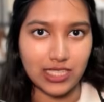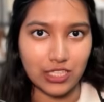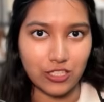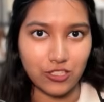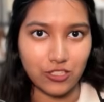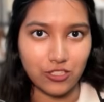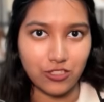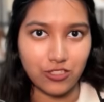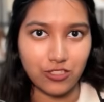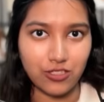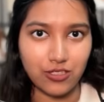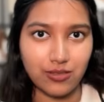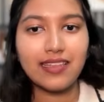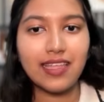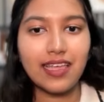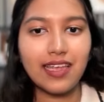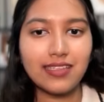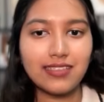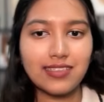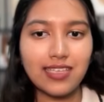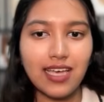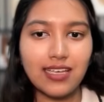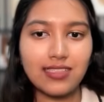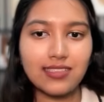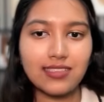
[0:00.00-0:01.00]
agent. Then
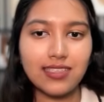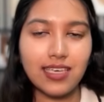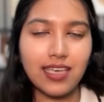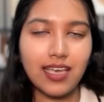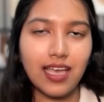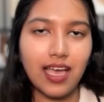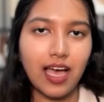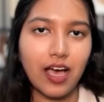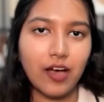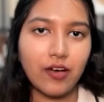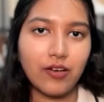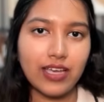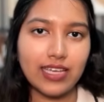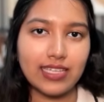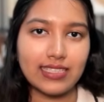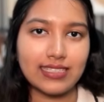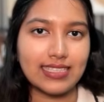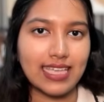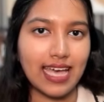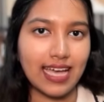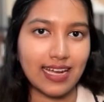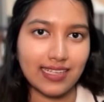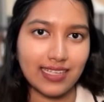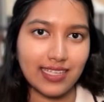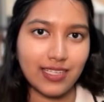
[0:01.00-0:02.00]
it's asking how
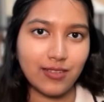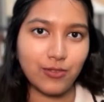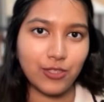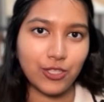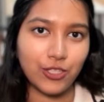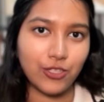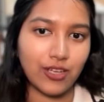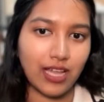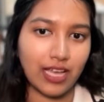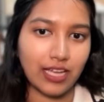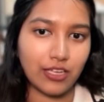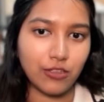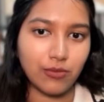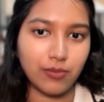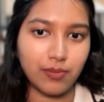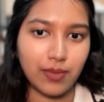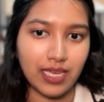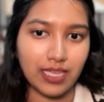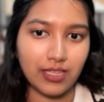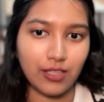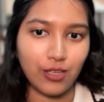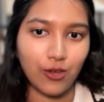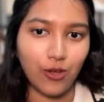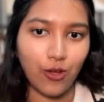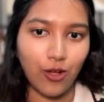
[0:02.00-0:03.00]
exactly would you like to
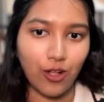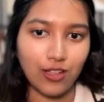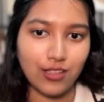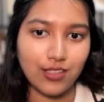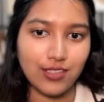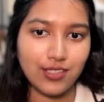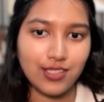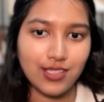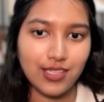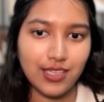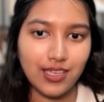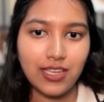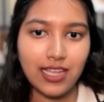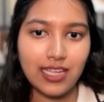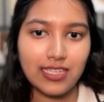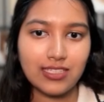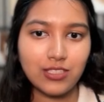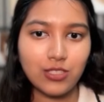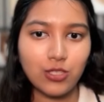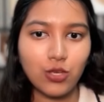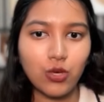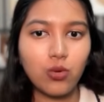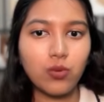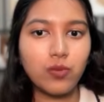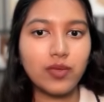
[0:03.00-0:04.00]
make the calls. So
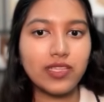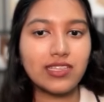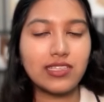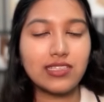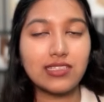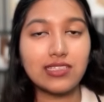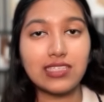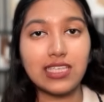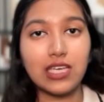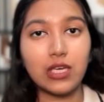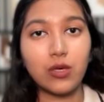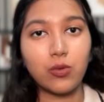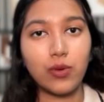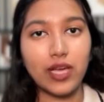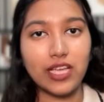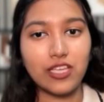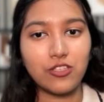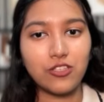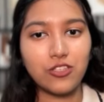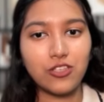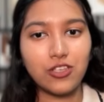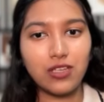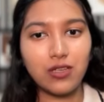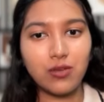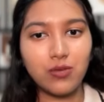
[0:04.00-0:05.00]
let's go with
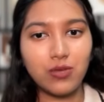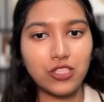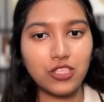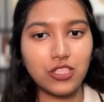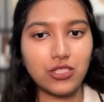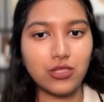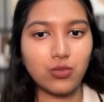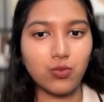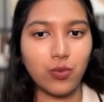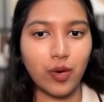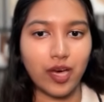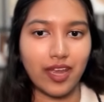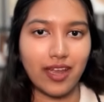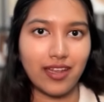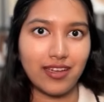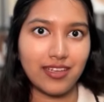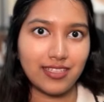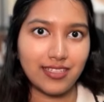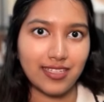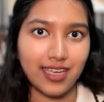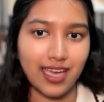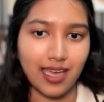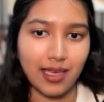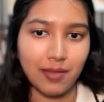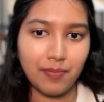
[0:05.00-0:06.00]
sequential, which is one at a
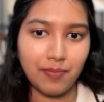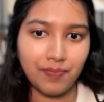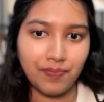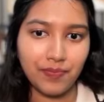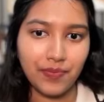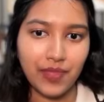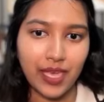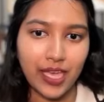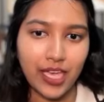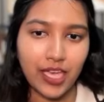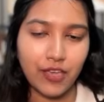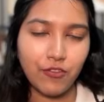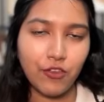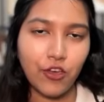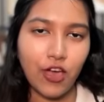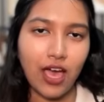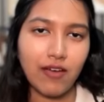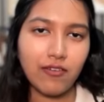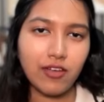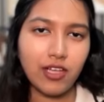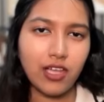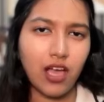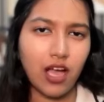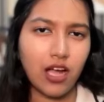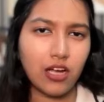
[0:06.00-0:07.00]
time. If you
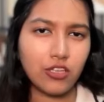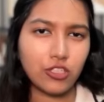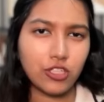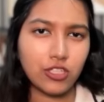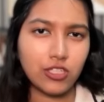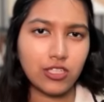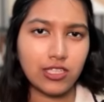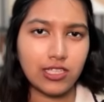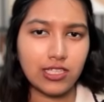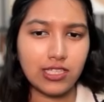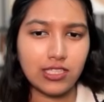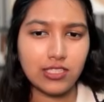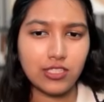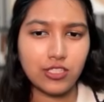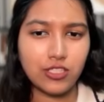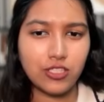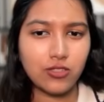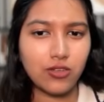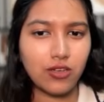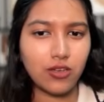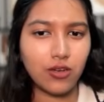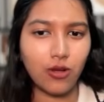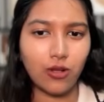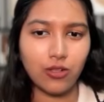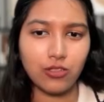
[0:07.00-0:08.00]
have a larger list,
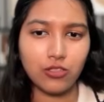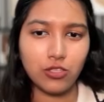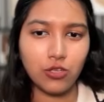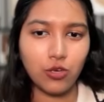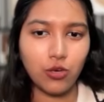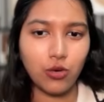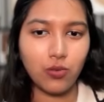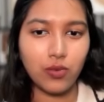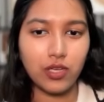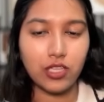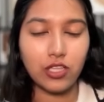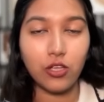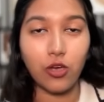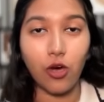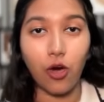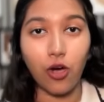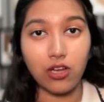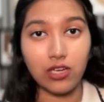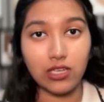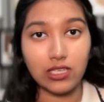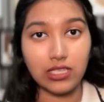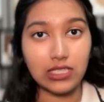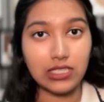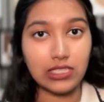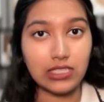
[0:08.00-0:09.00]
you can also go with
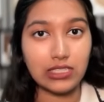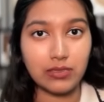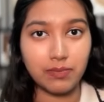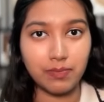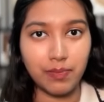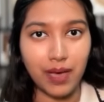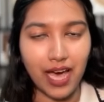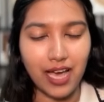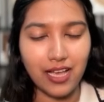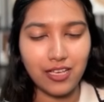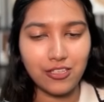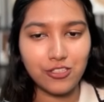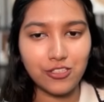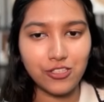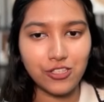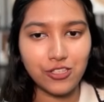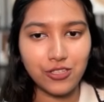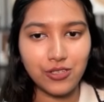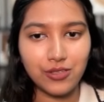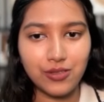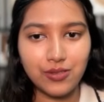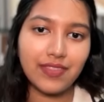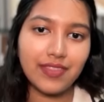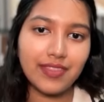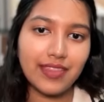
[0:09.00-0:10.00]
concurrent batch.
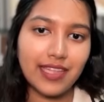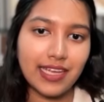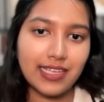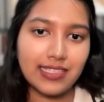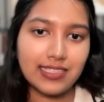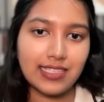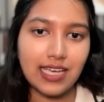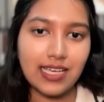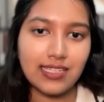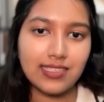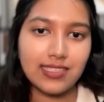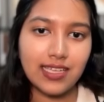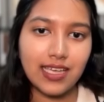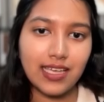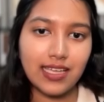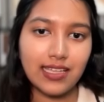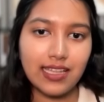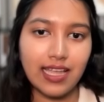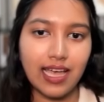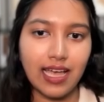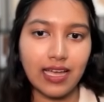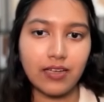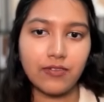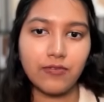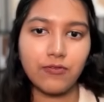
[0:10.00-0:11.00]
Then it's
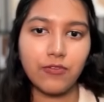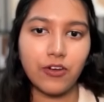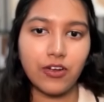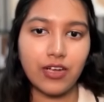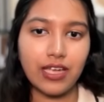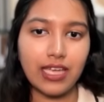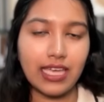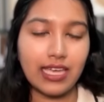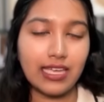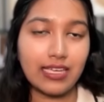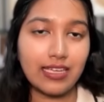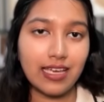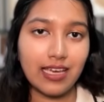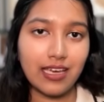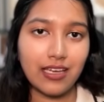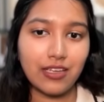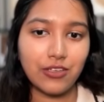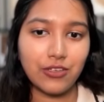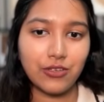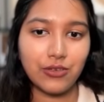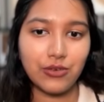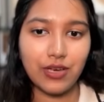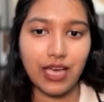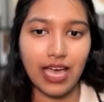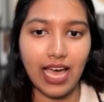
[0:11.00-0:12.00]
asking that for India,
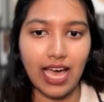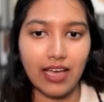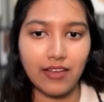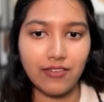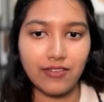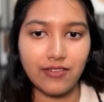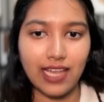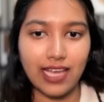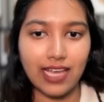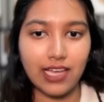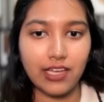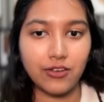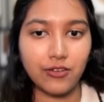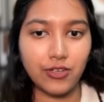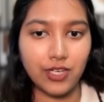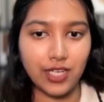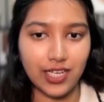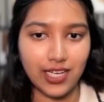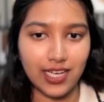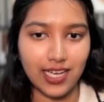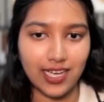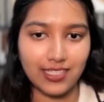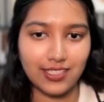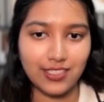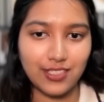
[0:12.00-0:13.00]
do you have like
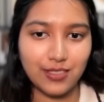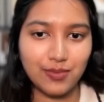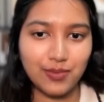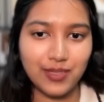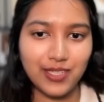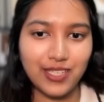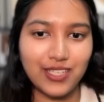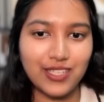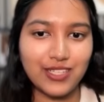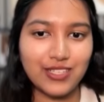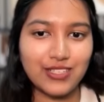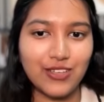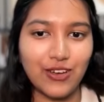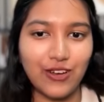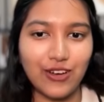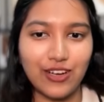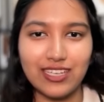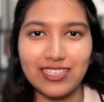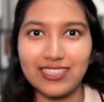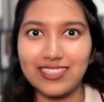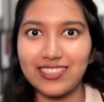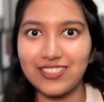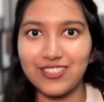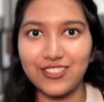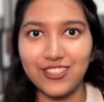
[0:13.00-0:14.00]
real customers or
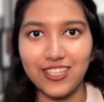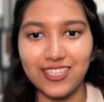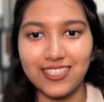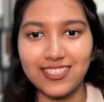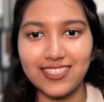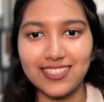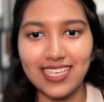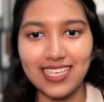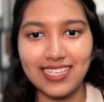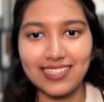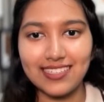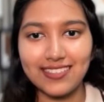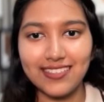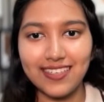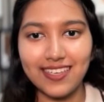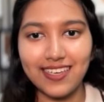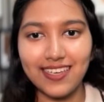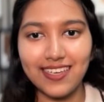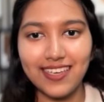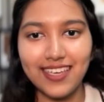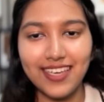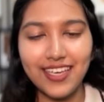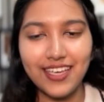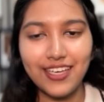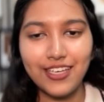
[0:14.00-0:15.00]
is it just
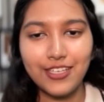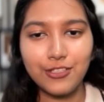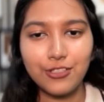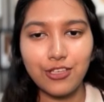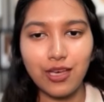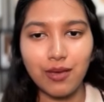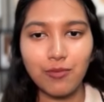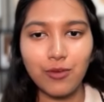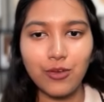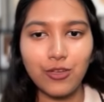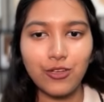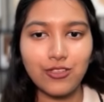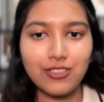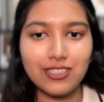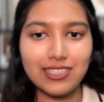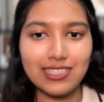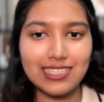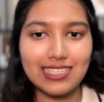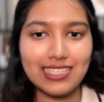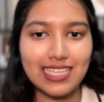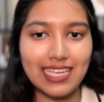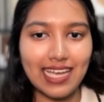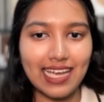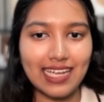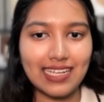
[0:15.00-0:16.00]
testing? So I'm going to
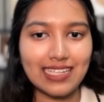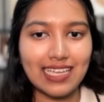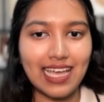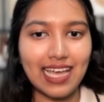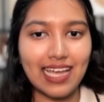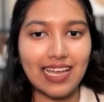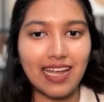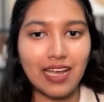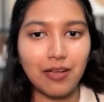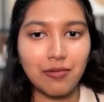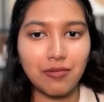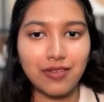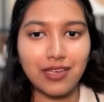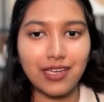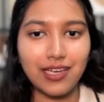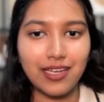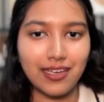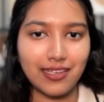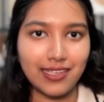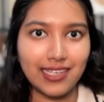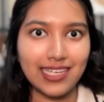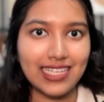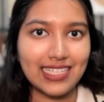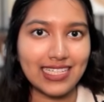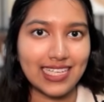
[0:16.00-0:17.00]
just select that. I'm
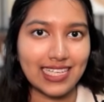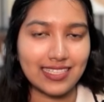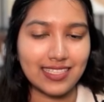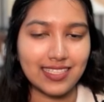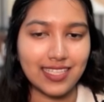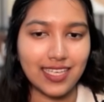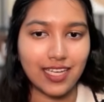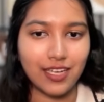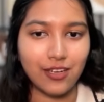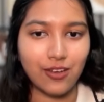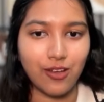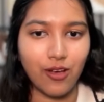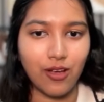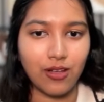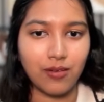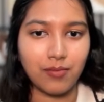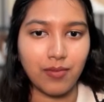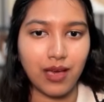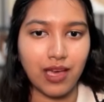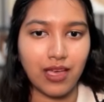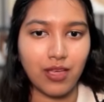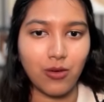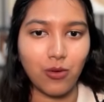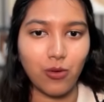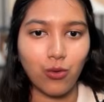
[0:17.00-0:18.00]
currently testing it on
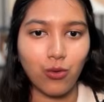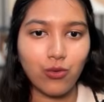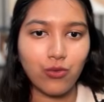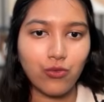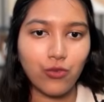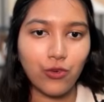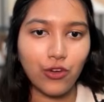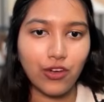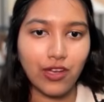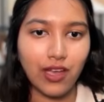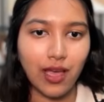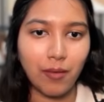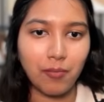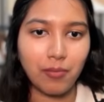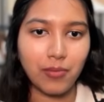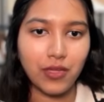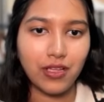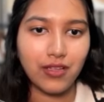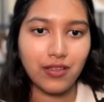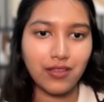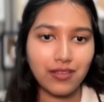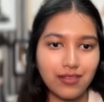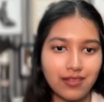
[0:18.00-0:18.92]
my own phone number.